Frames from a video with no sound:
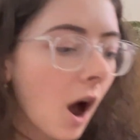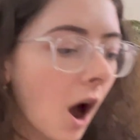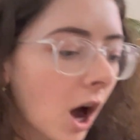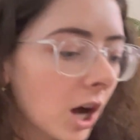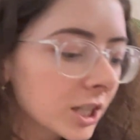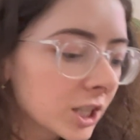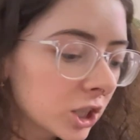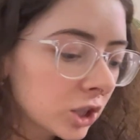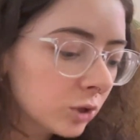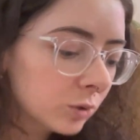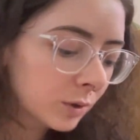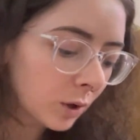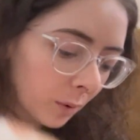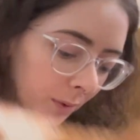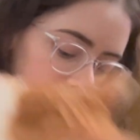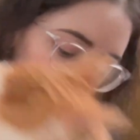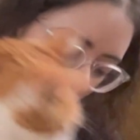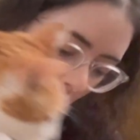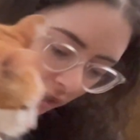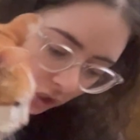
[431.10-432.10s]
Did you go in
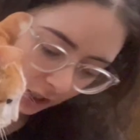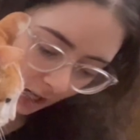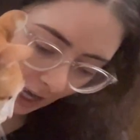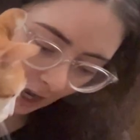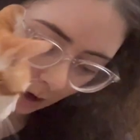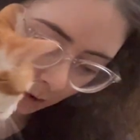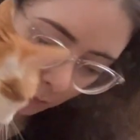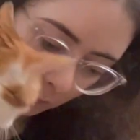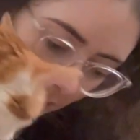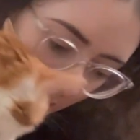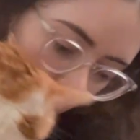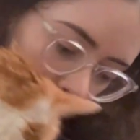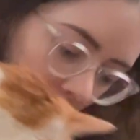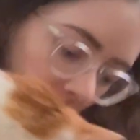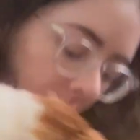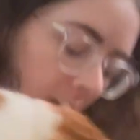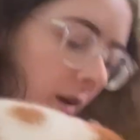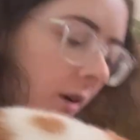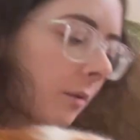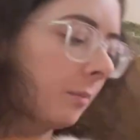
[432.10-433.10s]
the shower?
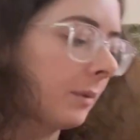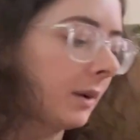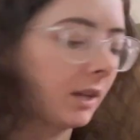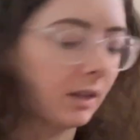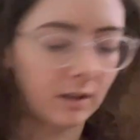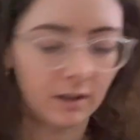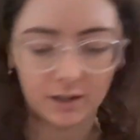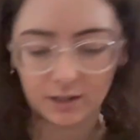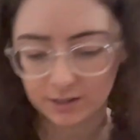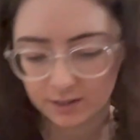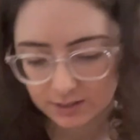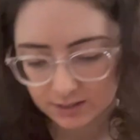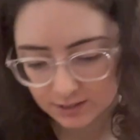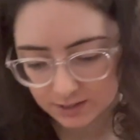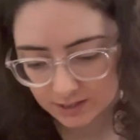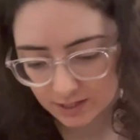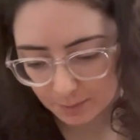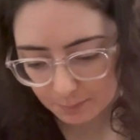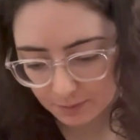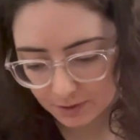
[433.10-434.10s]
Oh my God, he's
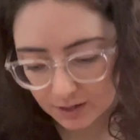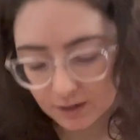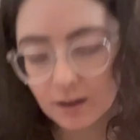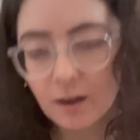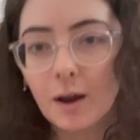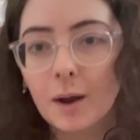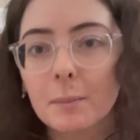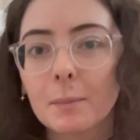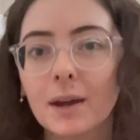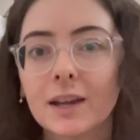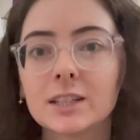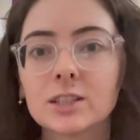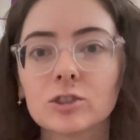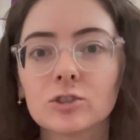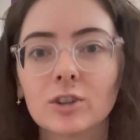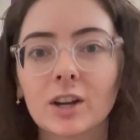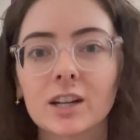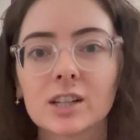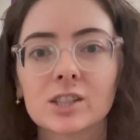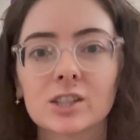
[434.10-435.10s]
stepping on my
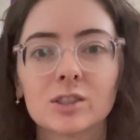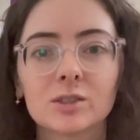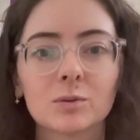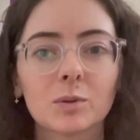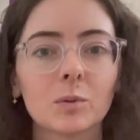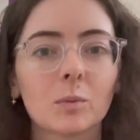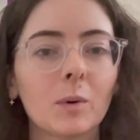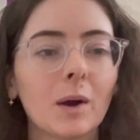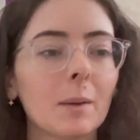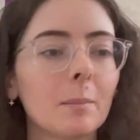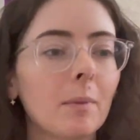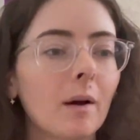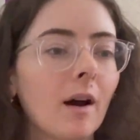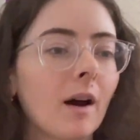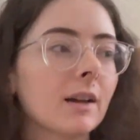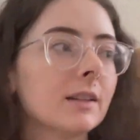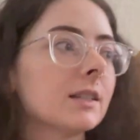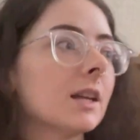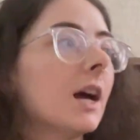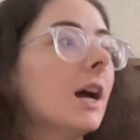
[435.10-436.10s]
instructions with wet
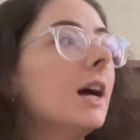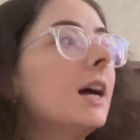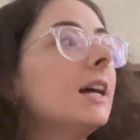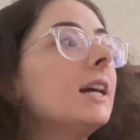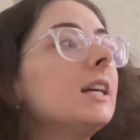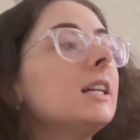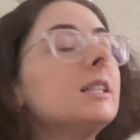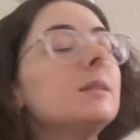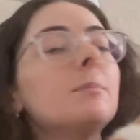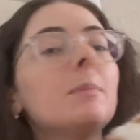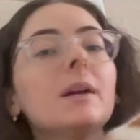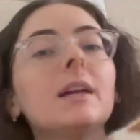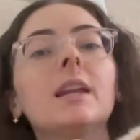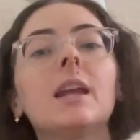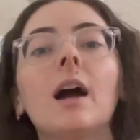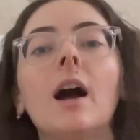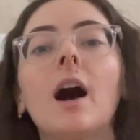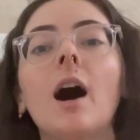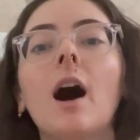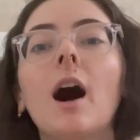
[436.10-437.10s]
paws. He's
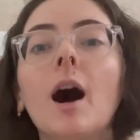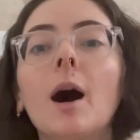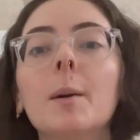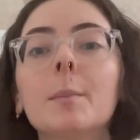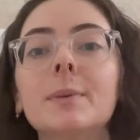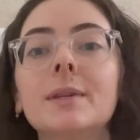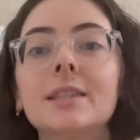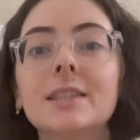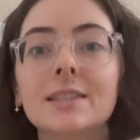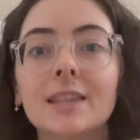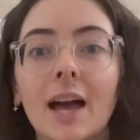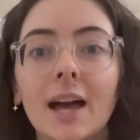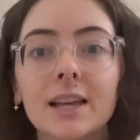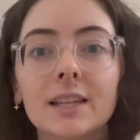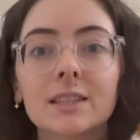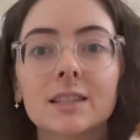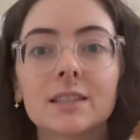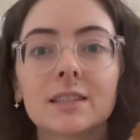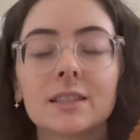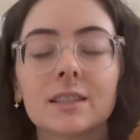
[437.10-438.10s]
been
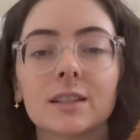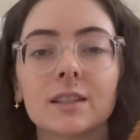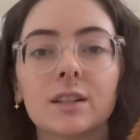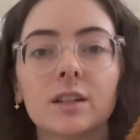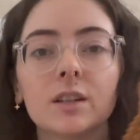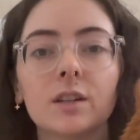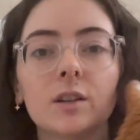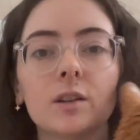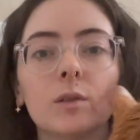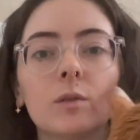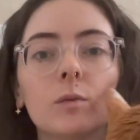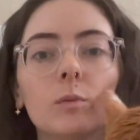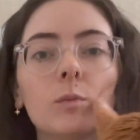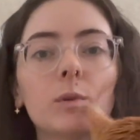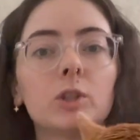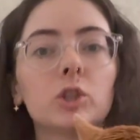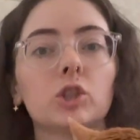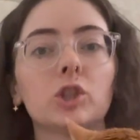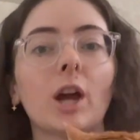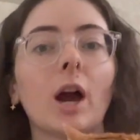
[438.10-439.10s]
obsessed
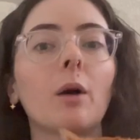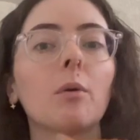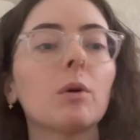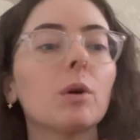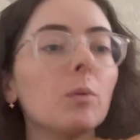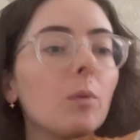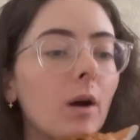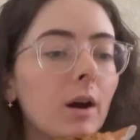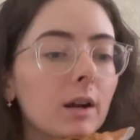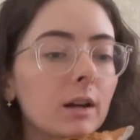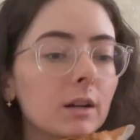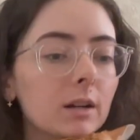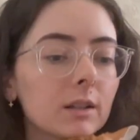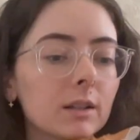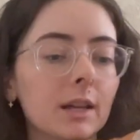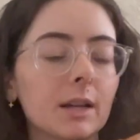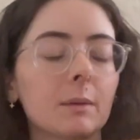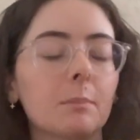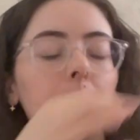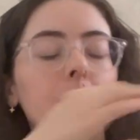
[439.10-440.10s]
with shower water,
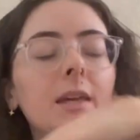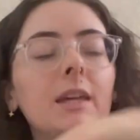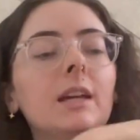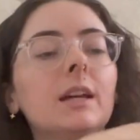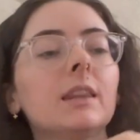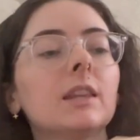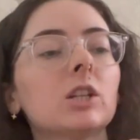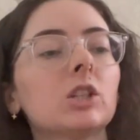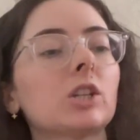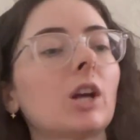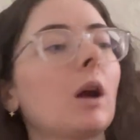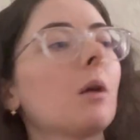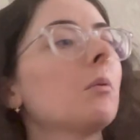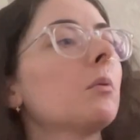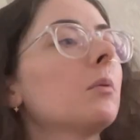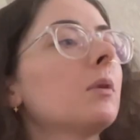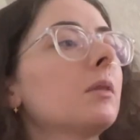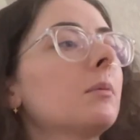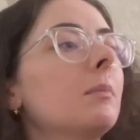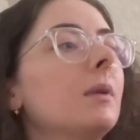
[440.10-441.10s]
like being in the shower
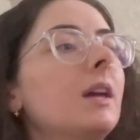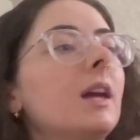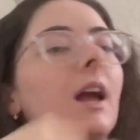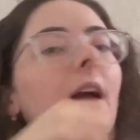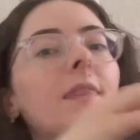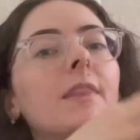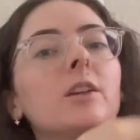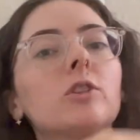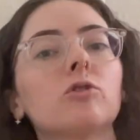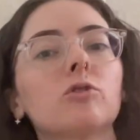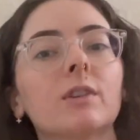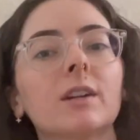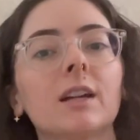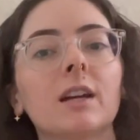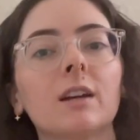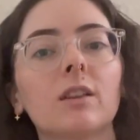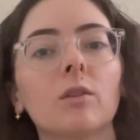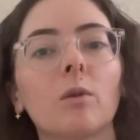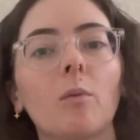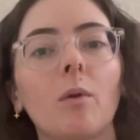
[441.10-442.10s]
with me and then
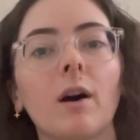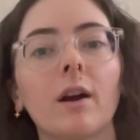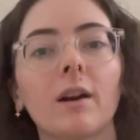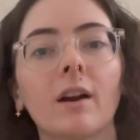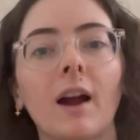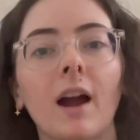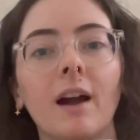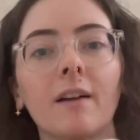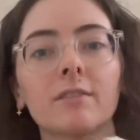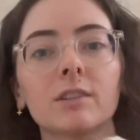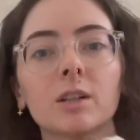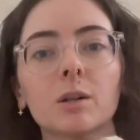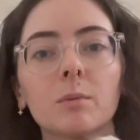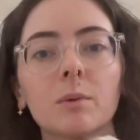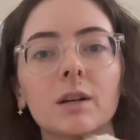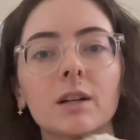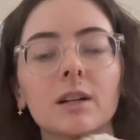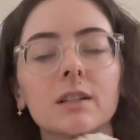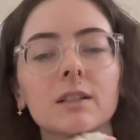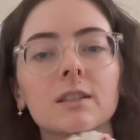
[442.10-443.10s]
drinking the water
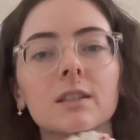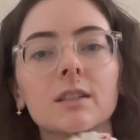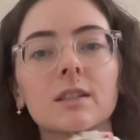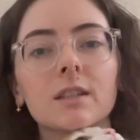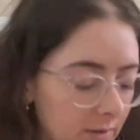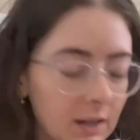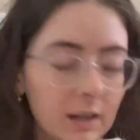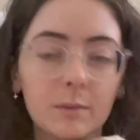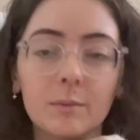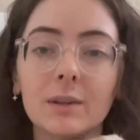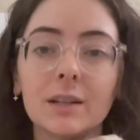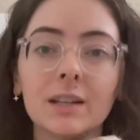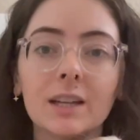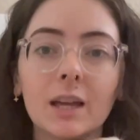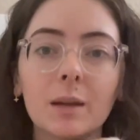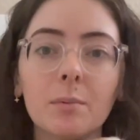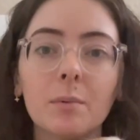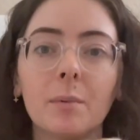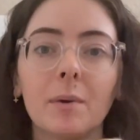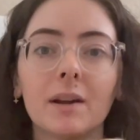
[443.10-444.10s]
afterwards. And we
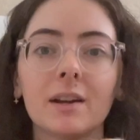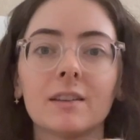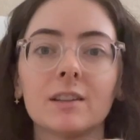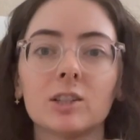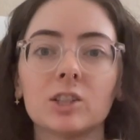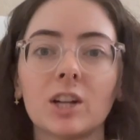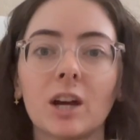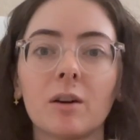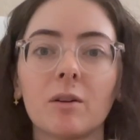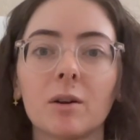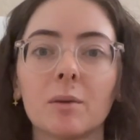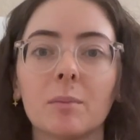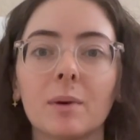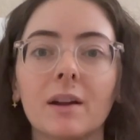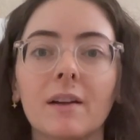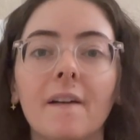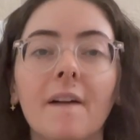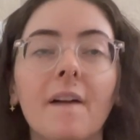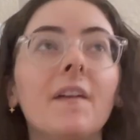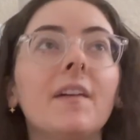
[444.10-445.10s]
keep him out of the shower, but
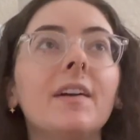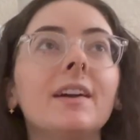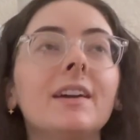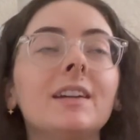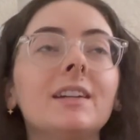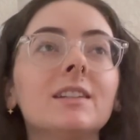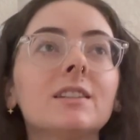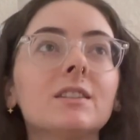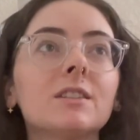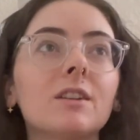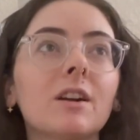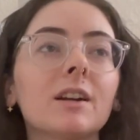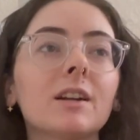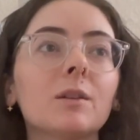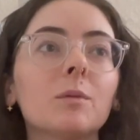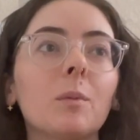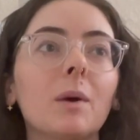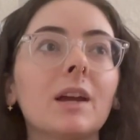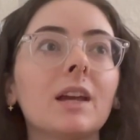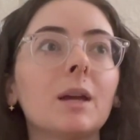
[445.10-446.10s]
he's started
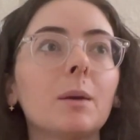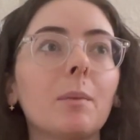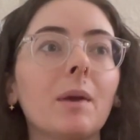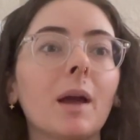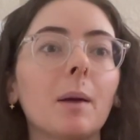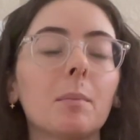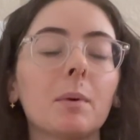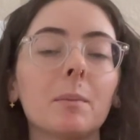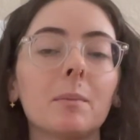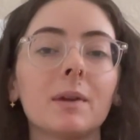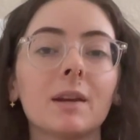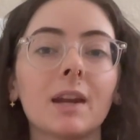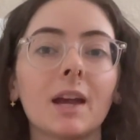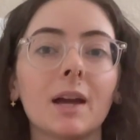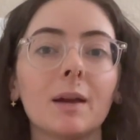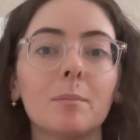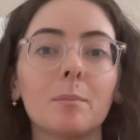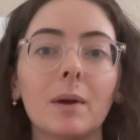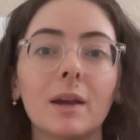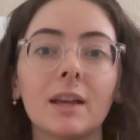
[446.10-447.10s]
waking me up at
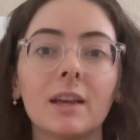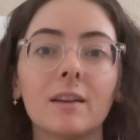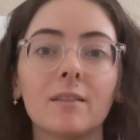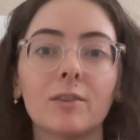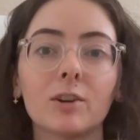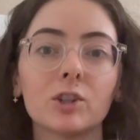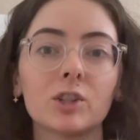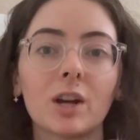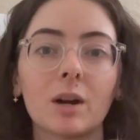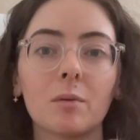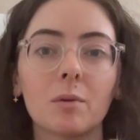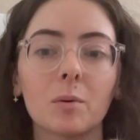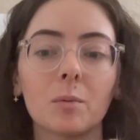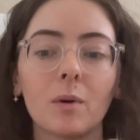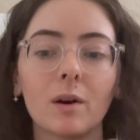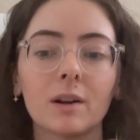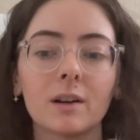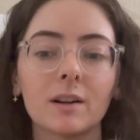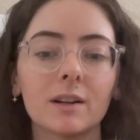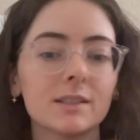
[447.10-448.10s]
midnight begging for shower
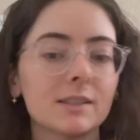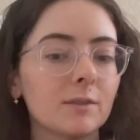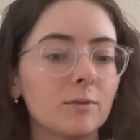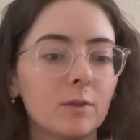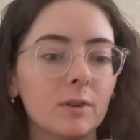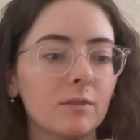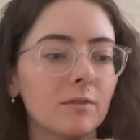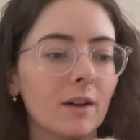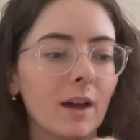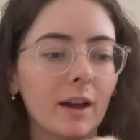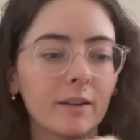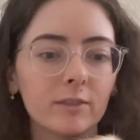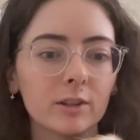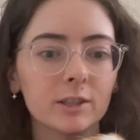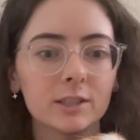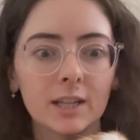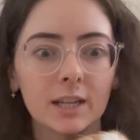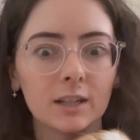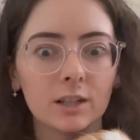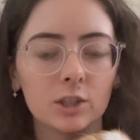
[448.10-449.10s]
water as if we've ever
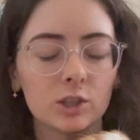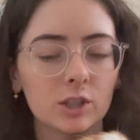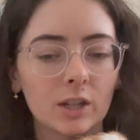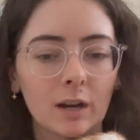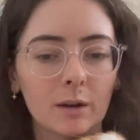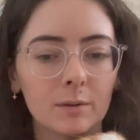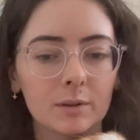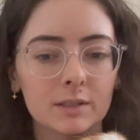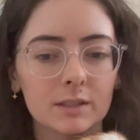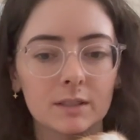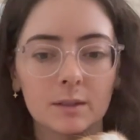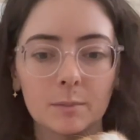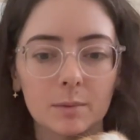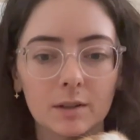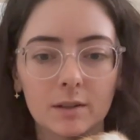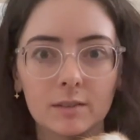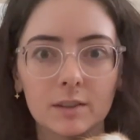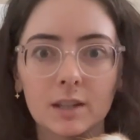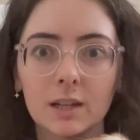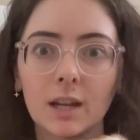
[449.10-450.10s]
taken showers in the
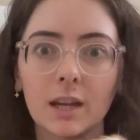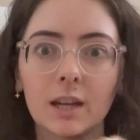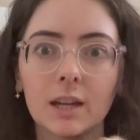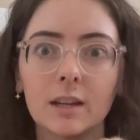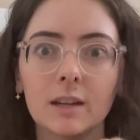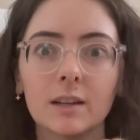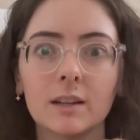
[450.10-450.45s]
middle of the night.